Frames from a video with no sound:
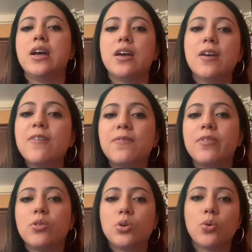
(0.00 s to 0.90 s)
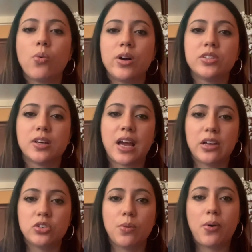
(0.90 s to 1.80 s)
If you want to
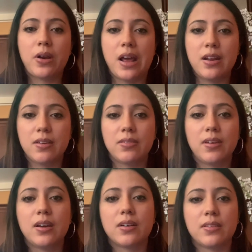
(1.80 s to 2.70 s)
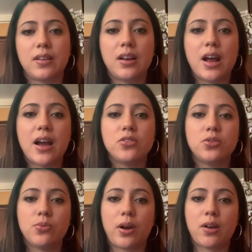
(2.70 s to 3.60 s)
catch up on anything, then I
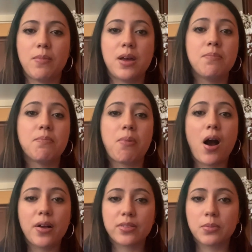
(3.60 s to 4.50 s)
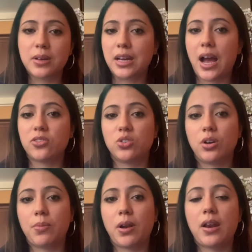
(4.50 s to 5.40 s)
do recommend possibly catching
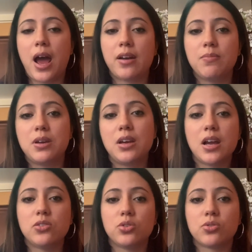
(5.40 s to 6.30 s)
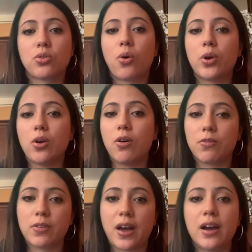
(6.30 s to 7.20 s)
up on anatomy and just going
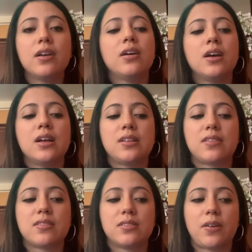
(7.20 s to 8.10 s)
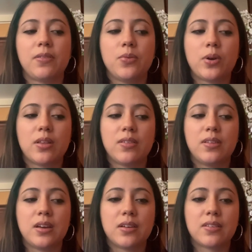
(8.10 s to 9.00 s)
over that. That's definitely one of the
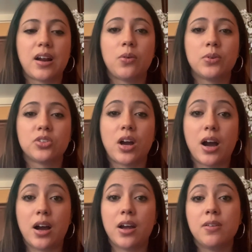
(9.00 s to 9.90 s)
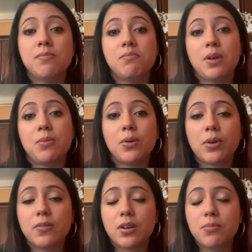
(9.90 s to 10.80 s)
things that I wish I maybe
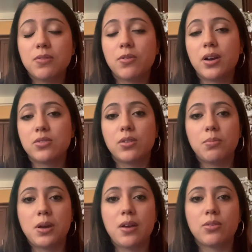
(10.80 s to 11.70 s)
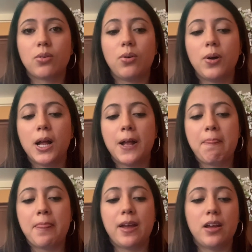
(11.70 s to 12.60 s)
would have done before I started PA school.
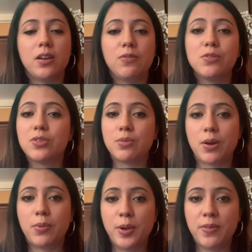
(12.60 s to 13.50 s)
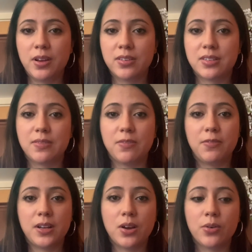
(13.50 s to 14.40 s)
And if you see my previous
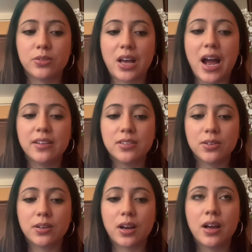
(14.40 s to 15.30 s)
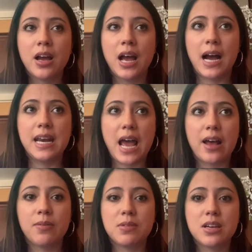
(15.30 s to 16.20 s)
videos, I took
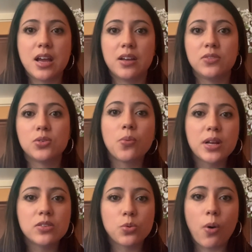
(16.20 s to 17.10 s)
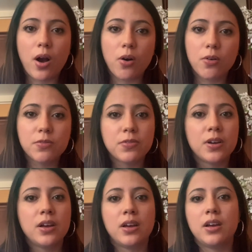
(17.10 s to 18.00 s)
anatomy in 2012
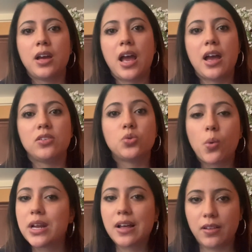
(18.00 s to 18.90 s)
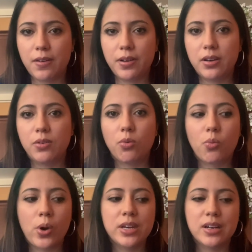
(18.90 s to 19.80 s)
and 2011.
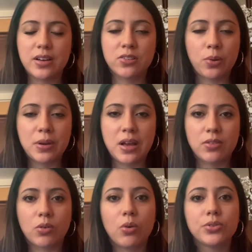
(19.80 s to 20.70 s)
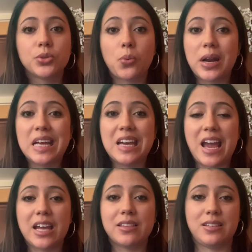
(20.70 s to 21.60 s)
When did I start PA school?
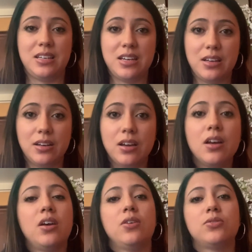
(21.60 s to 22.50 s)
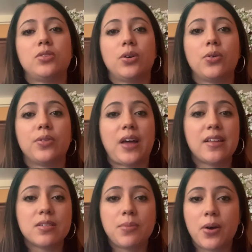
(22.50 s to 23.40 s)
2018. So
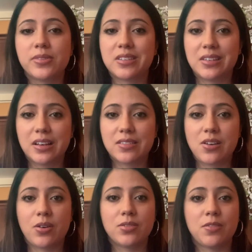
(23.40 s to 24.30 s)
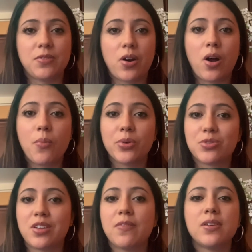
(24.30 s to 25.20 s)
that's about 6 years, if not
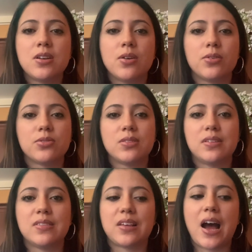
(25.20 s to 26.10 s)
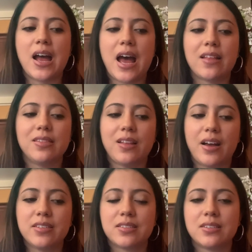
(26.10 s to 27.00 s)
almost 7 years, since I had
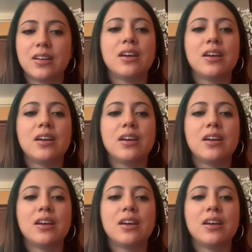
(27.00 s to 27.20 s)
last